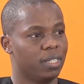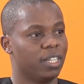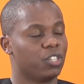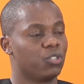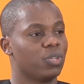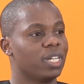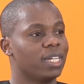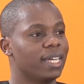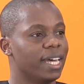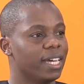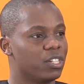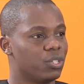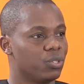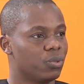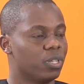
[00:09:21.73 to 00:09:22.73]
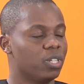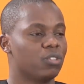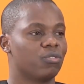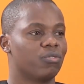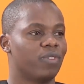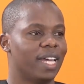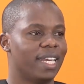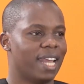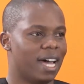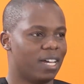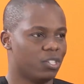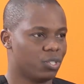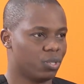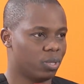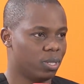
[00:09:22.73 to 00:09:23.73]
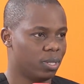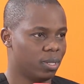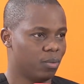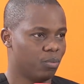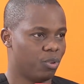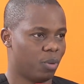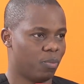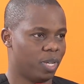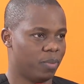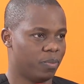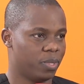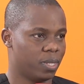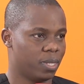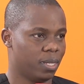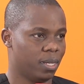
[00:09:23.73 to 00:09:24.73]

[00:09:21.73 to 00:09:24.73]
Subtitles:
They shouldn't get you into financial problems.